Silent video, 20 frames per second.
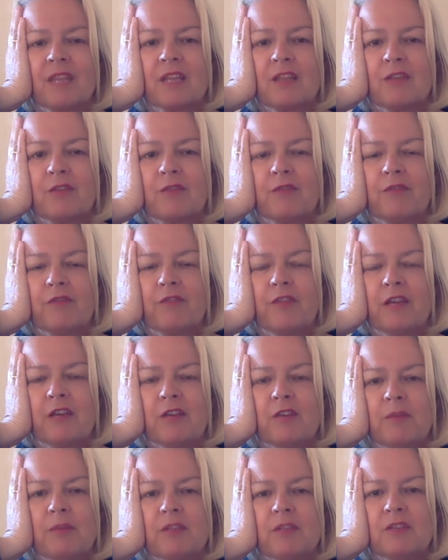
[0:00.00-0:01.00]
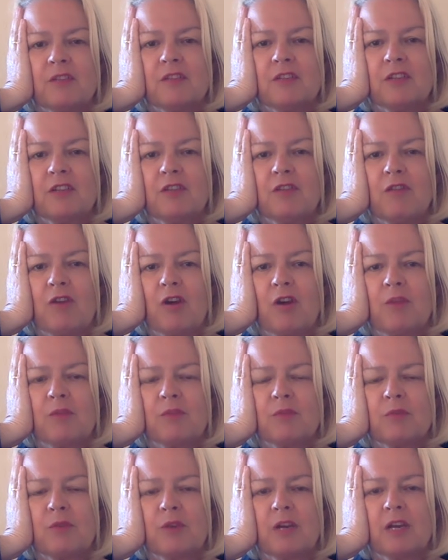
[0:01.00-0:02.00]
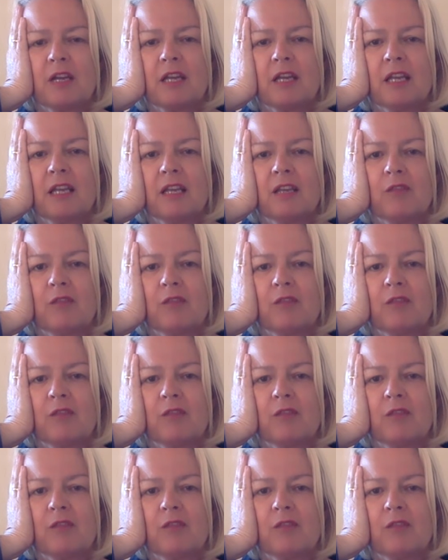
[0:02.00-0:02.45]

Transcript: You'll feel the muscles in your arms working.